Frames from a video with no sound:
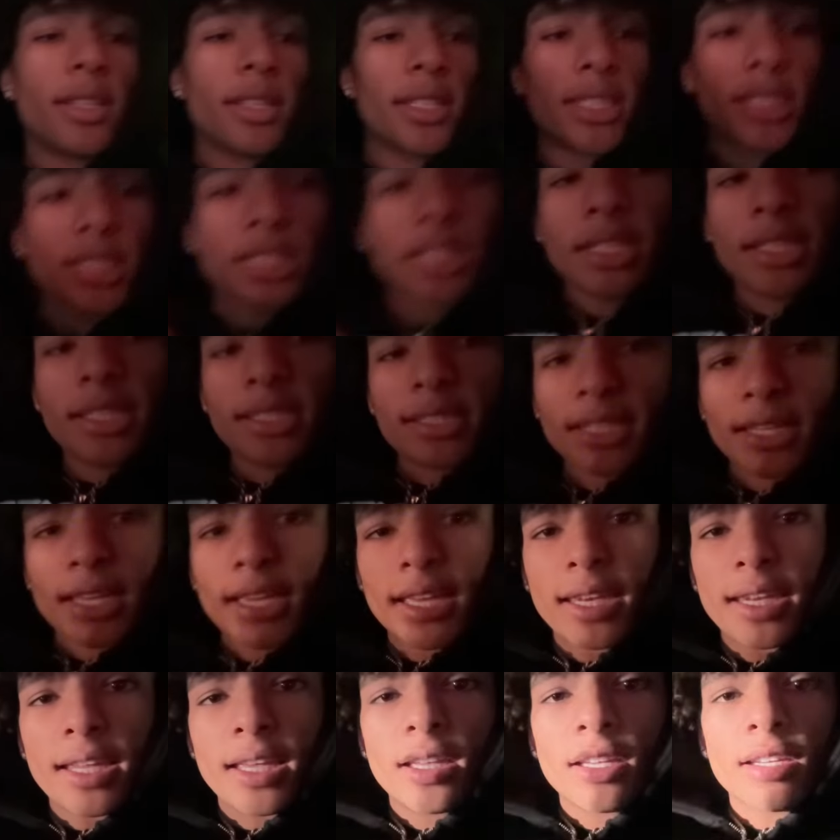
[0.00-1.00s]
She needs to
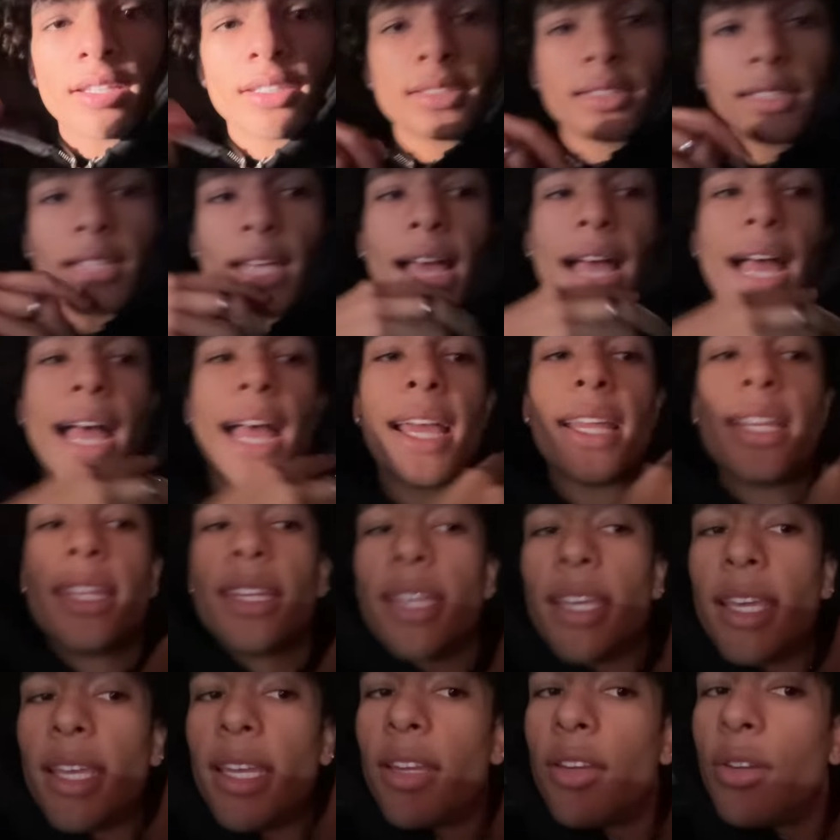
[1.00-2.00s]
get nails. I need
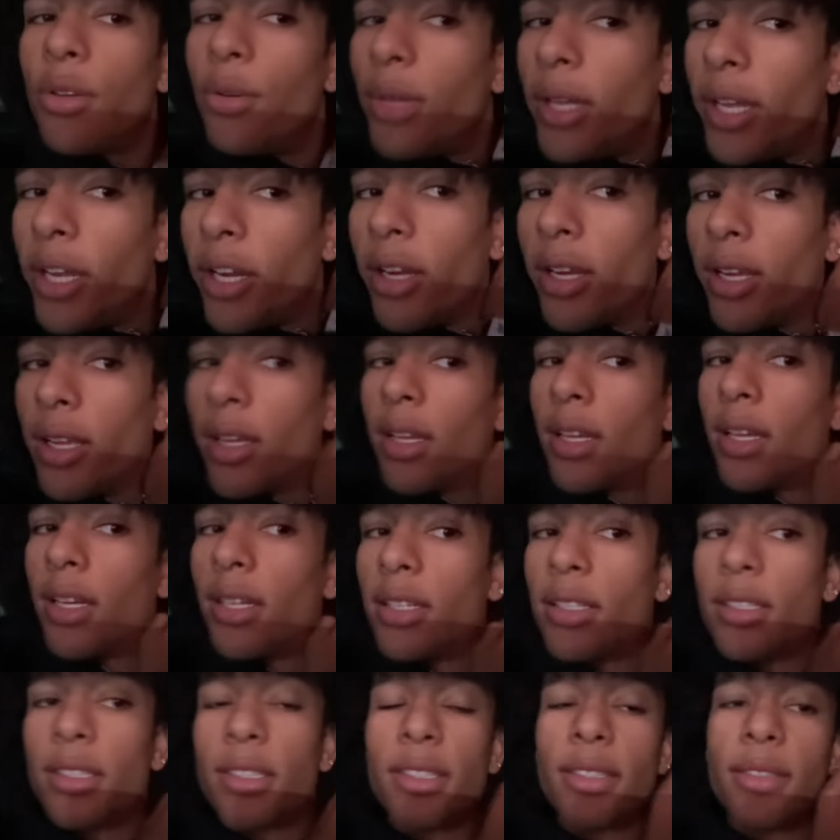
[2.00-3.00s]
to get a new earring
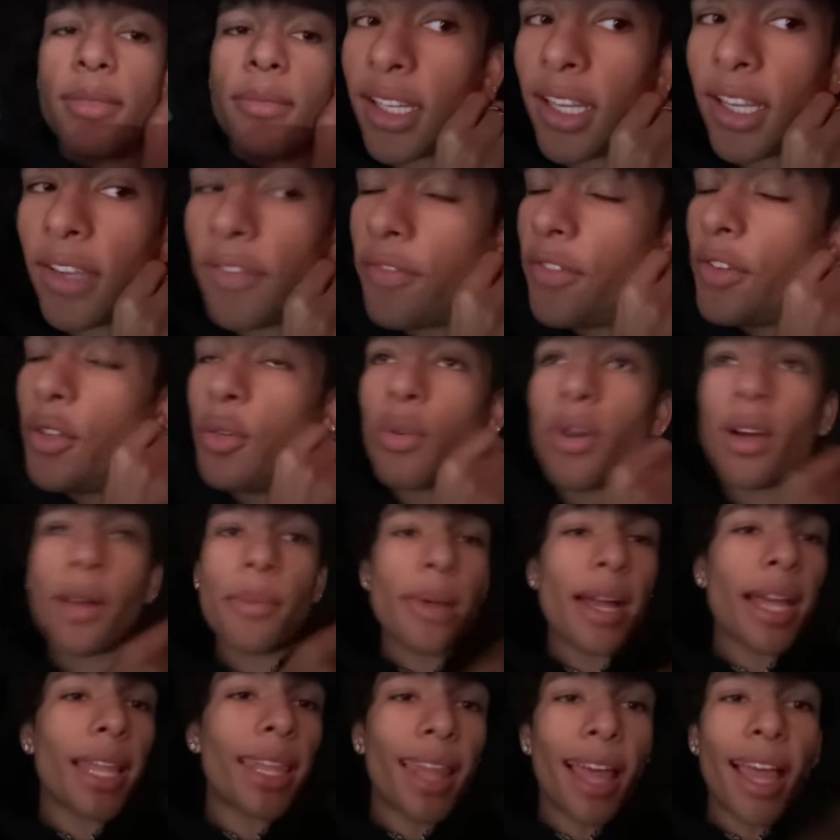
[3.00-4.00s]
because if you were on
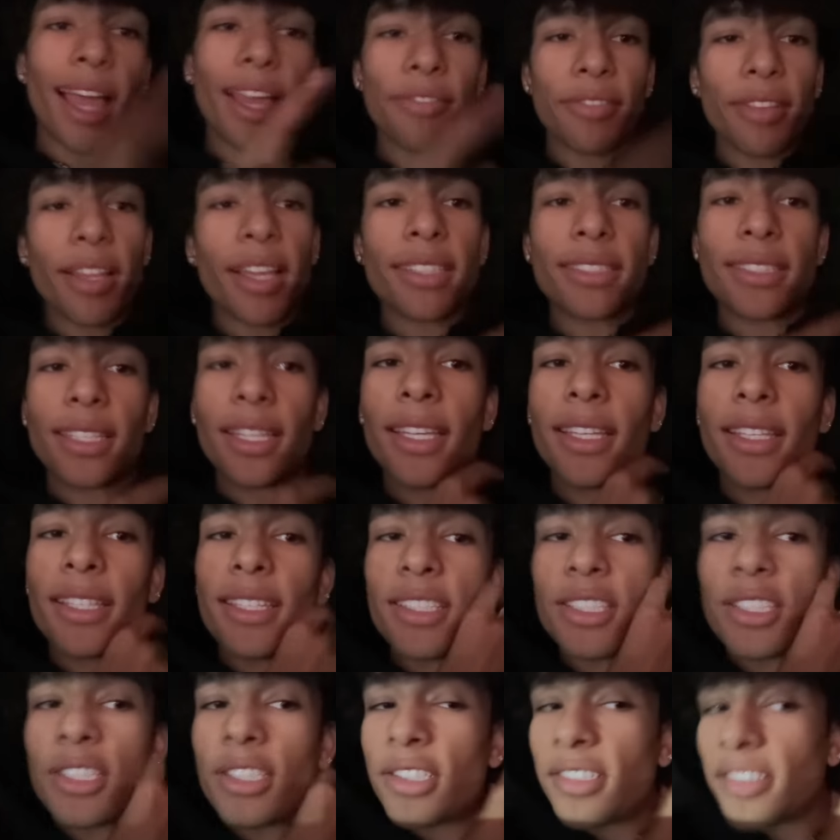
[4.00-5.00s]
my live last night,
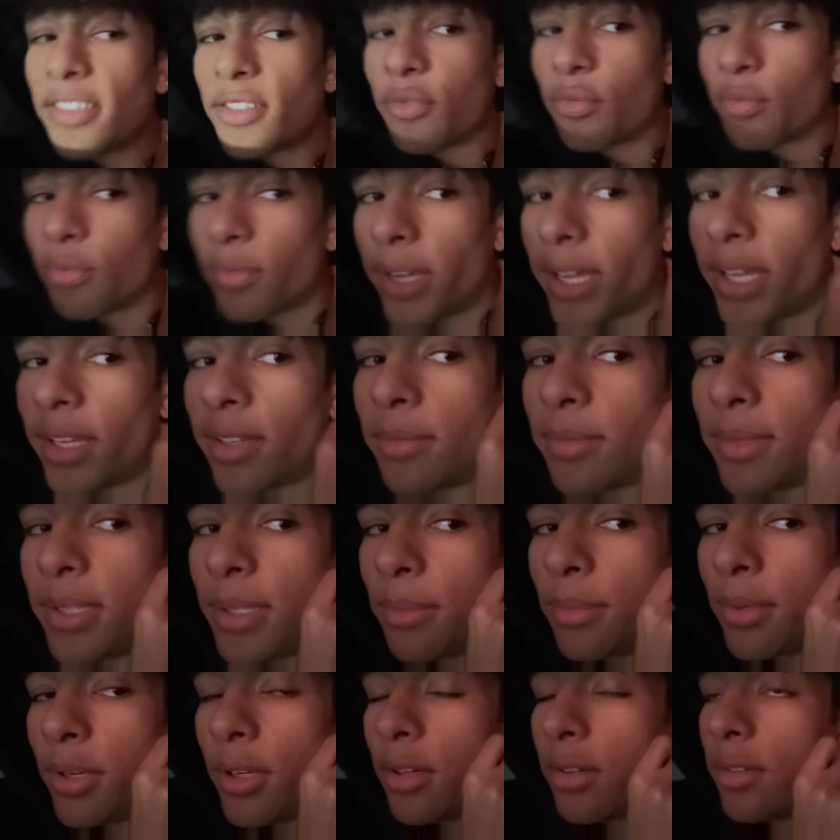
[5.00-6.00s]
this shit just randomly
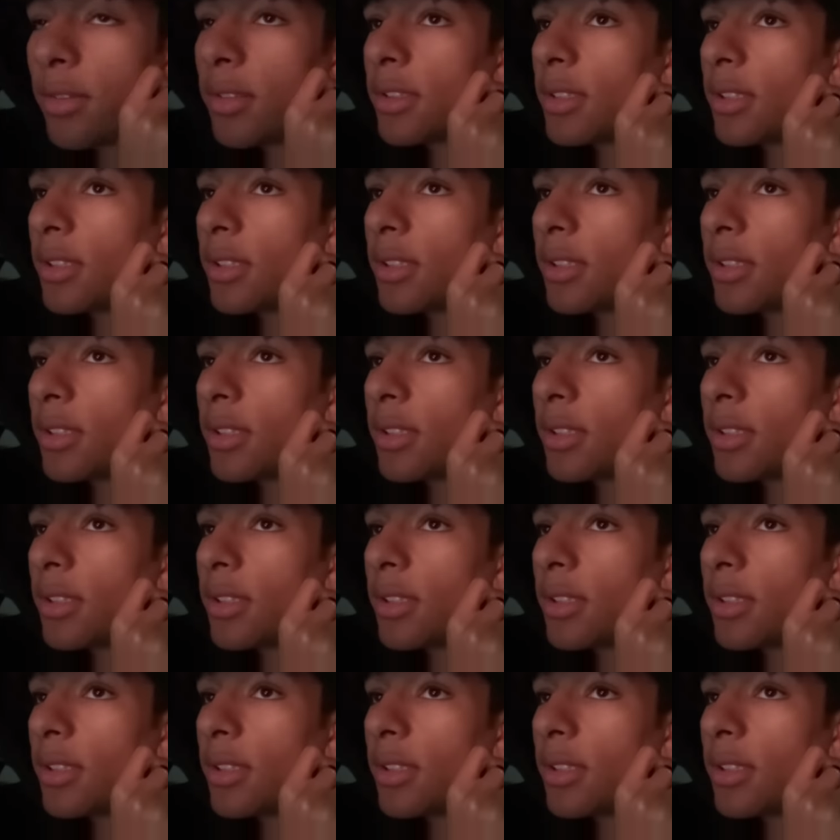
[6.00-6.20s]
broke.